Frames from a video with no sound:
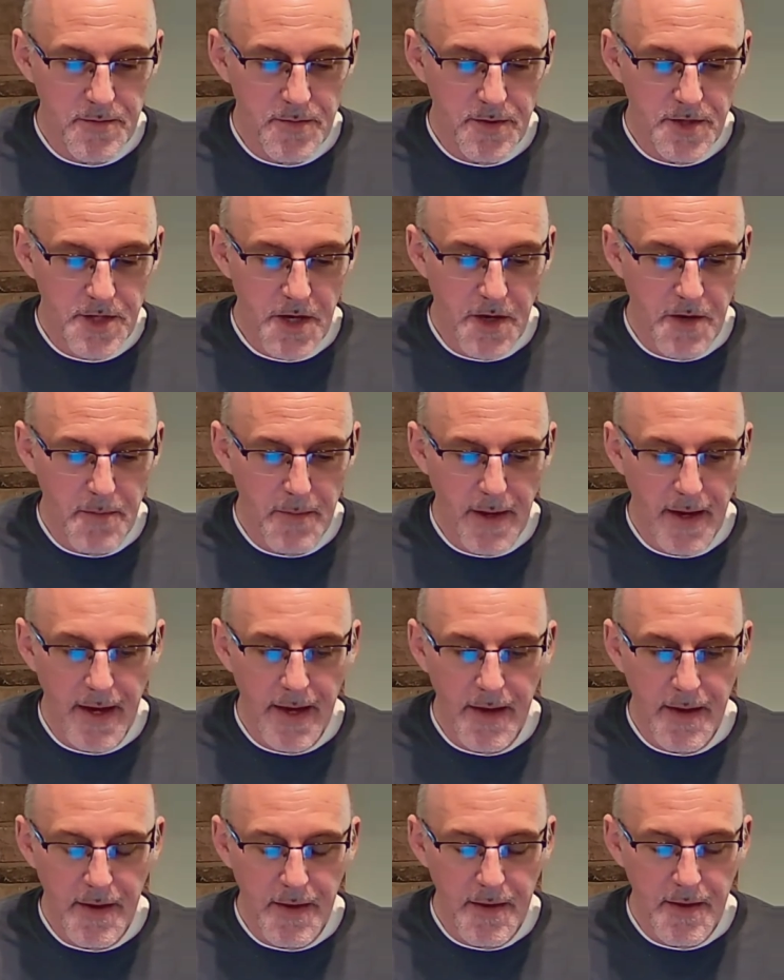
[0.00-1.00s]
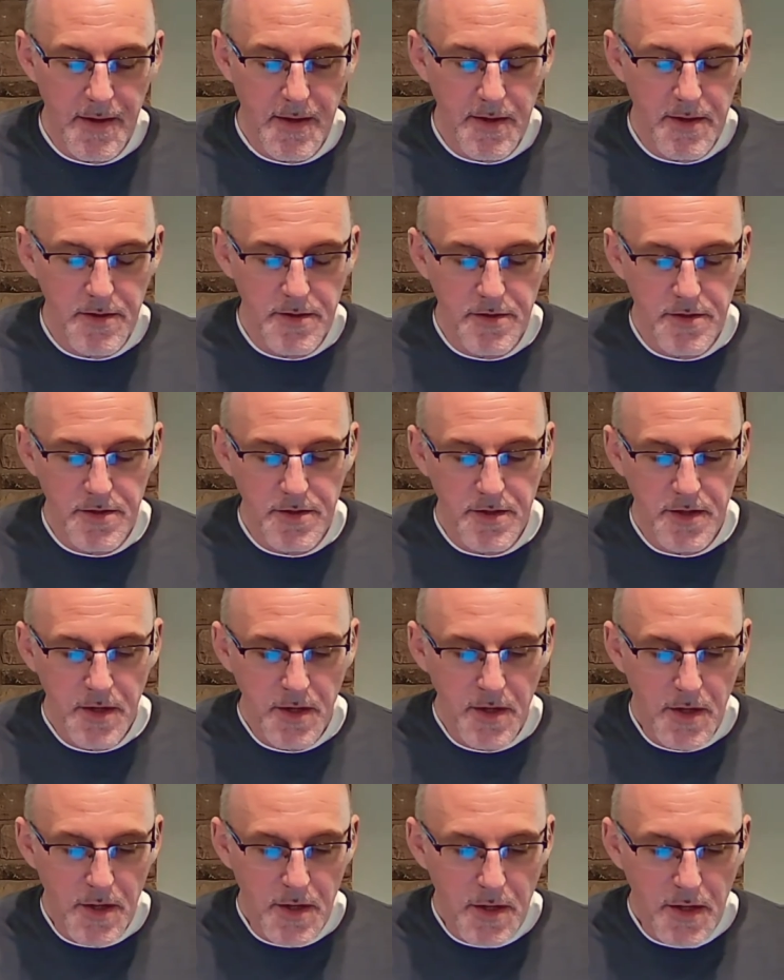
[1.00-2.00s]
Jeremiah is
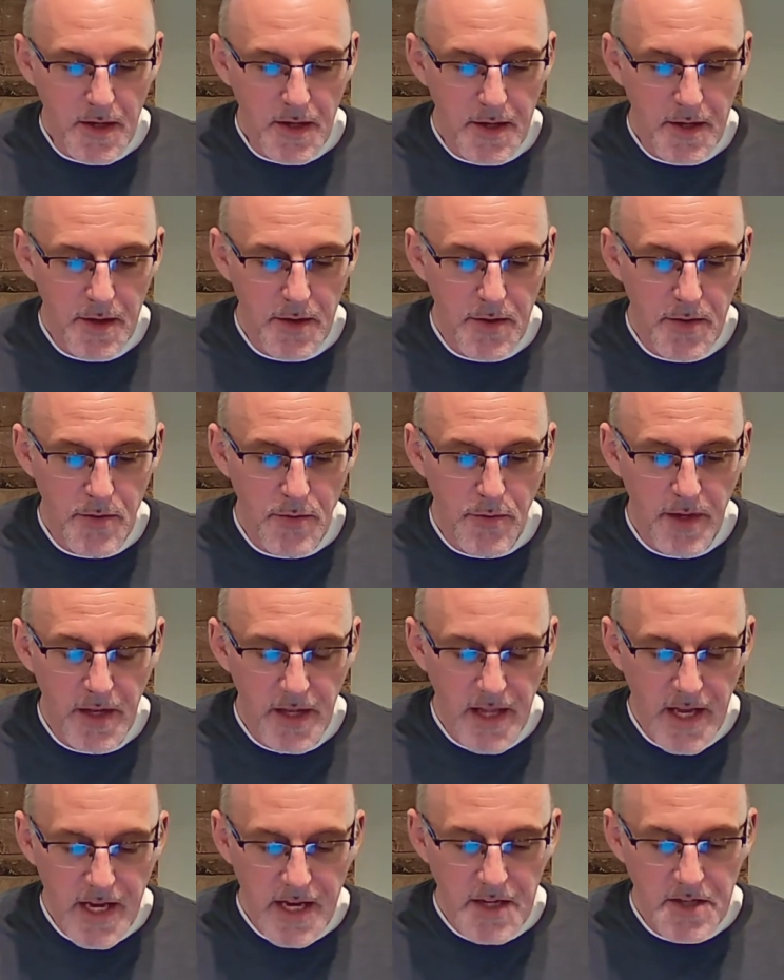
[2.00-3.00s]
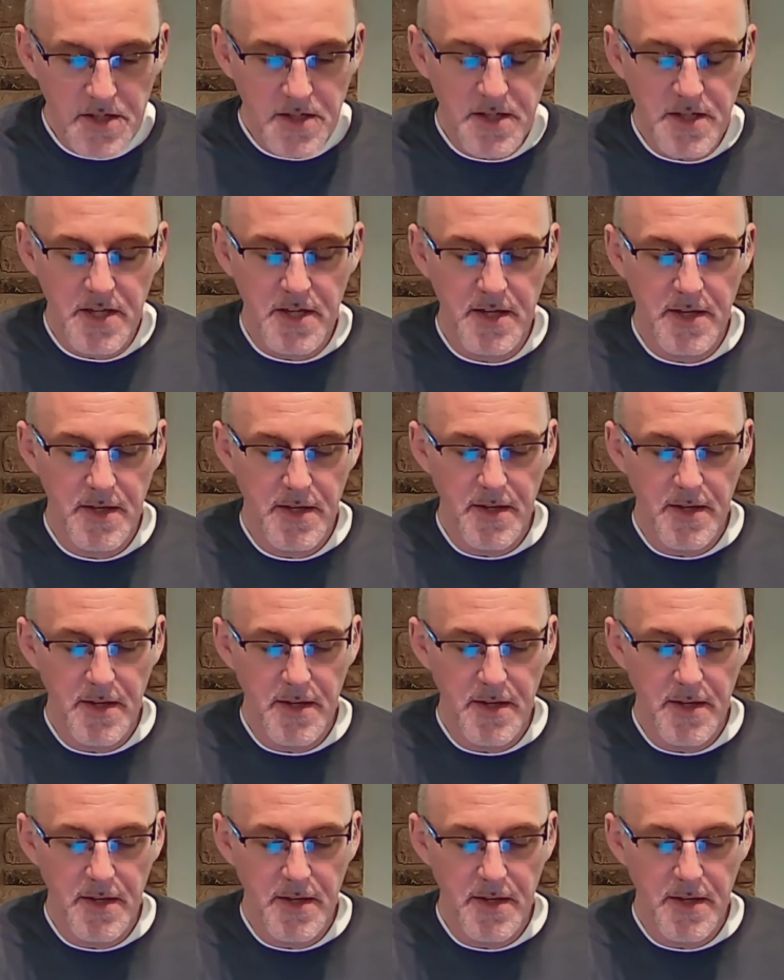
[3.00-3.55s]
released,